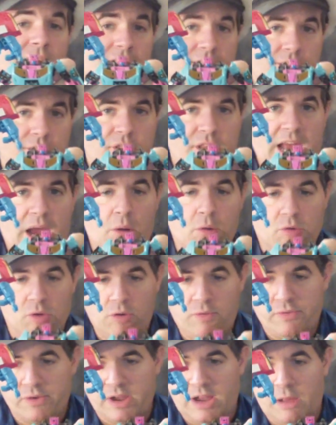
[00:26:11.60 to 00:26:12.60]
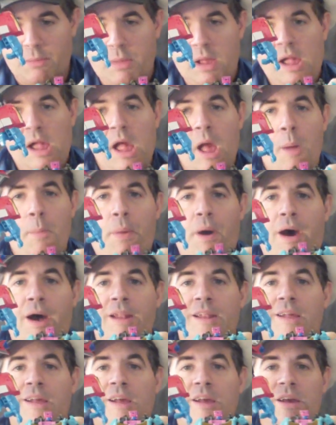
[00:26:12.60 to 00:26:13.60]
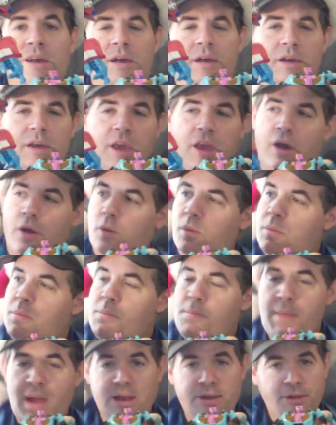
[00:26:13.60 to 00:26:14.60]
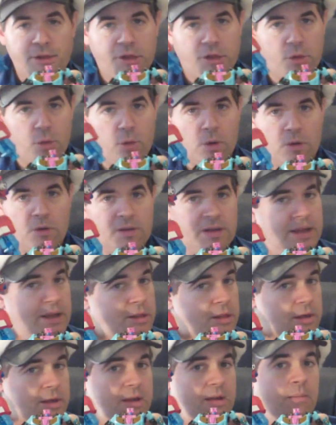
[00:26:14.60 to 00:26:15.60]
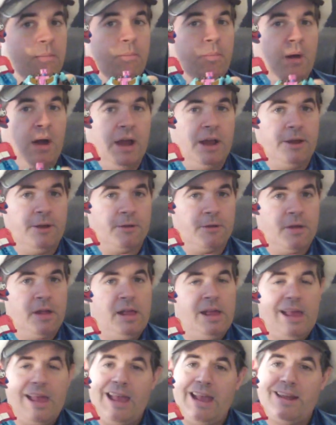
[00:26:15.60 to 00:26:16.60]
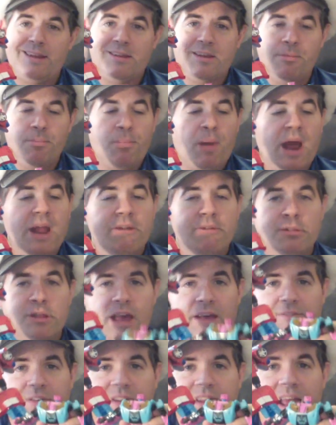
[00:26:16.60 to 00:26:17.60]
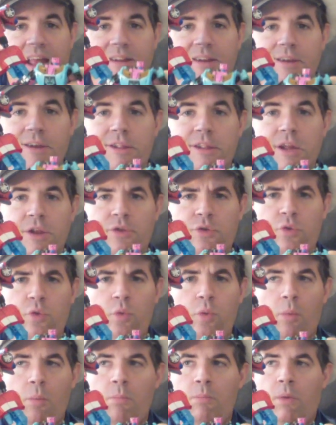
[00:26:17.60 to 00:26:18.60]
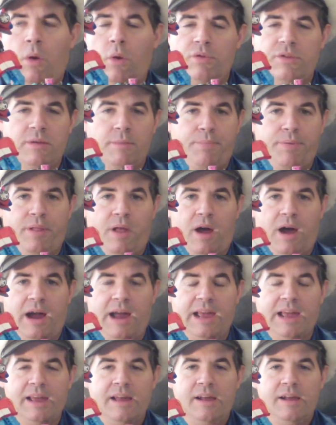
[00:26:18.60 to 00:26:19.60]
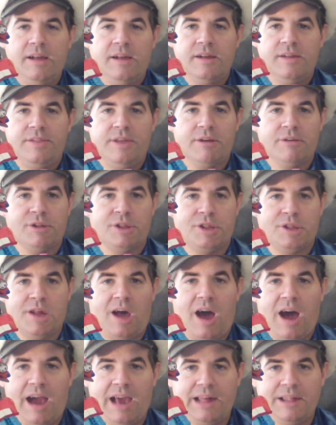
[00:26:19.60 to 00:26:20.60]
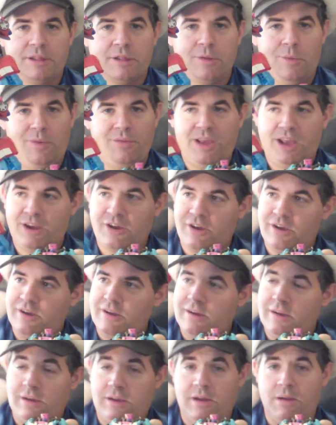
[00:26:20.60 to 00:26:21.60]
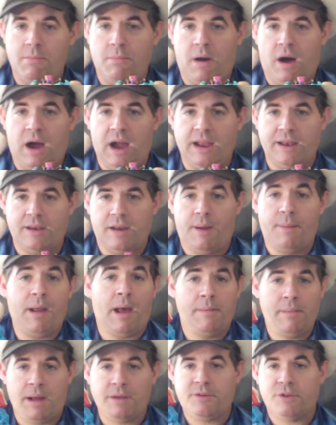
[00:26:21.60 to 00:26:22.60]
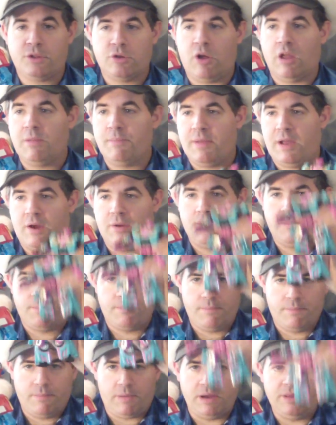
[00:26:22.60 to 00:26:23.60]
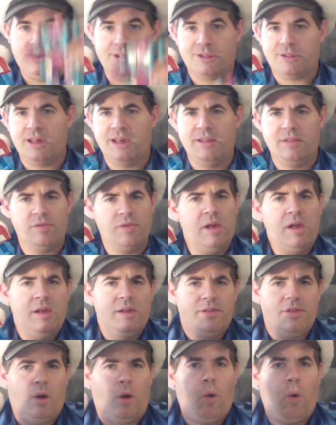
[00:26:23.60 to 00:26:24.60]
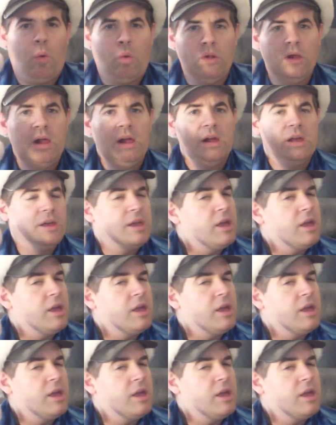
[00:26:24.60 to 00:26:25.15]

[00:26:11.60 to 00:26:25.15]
does tower over him, but Menasor is a combiner, and combiners have a tendency to multiply their size when they combine. I mean, I'm not just talking about by this. The whole